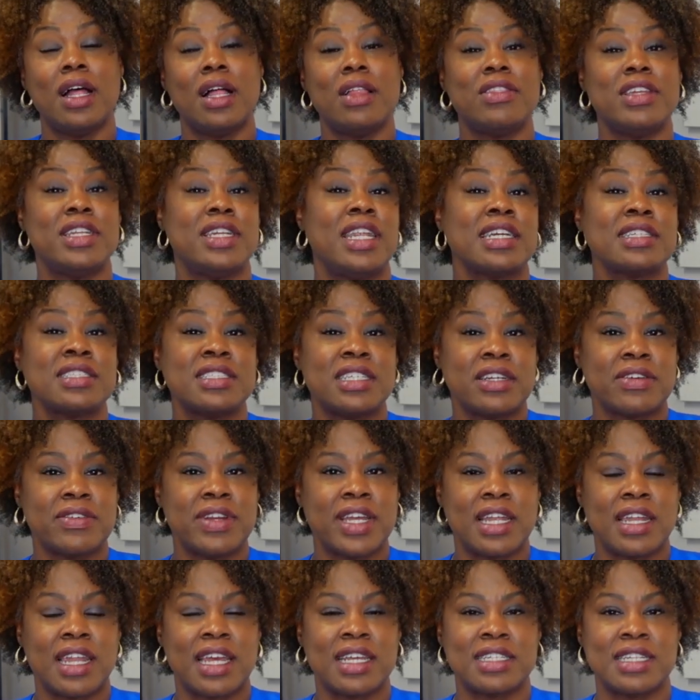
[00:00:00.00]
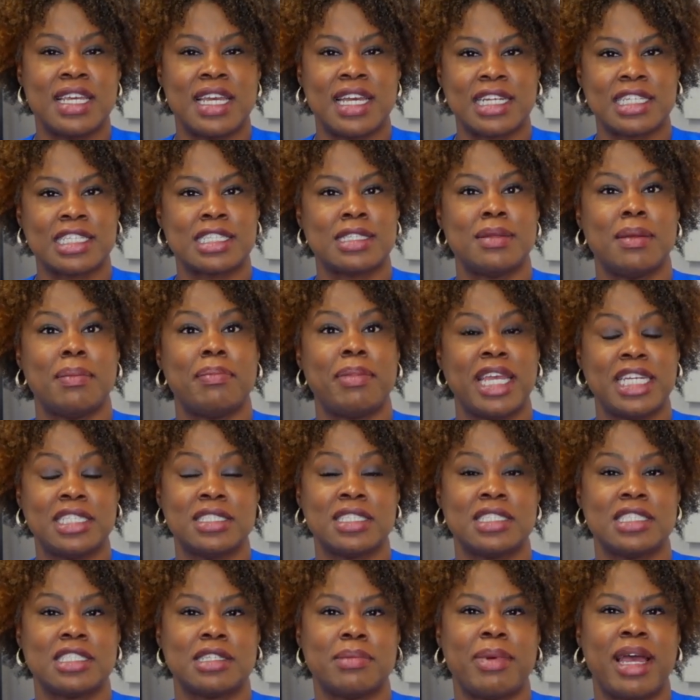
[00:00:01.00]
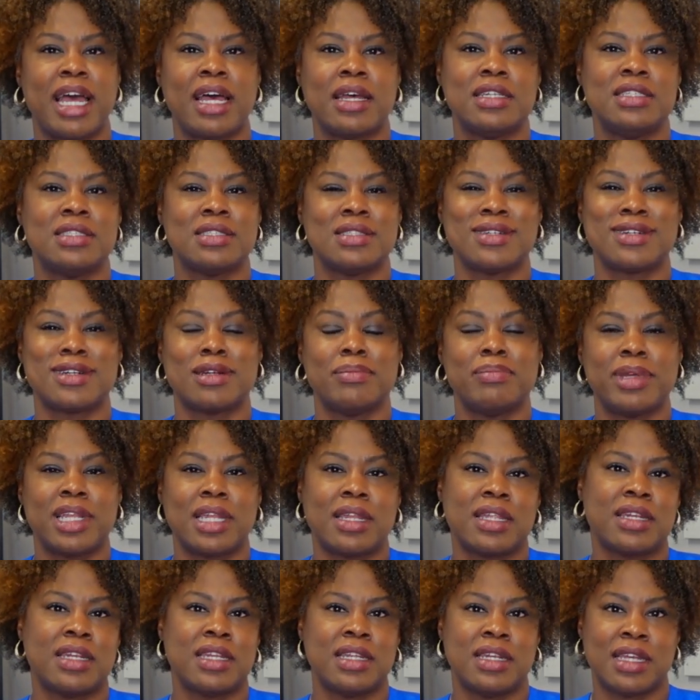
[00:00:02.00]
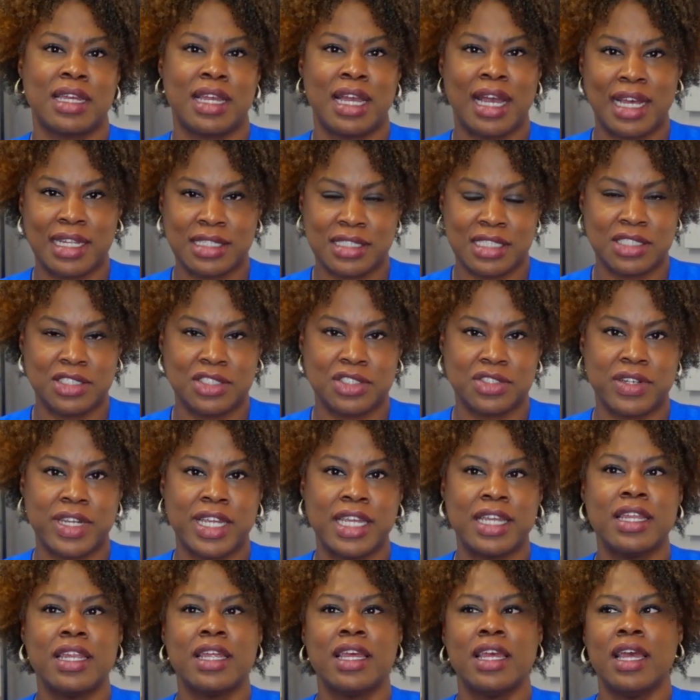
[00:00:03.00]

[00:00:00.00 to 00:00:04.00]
The next area I like to ask patients about is their ability to concentrate.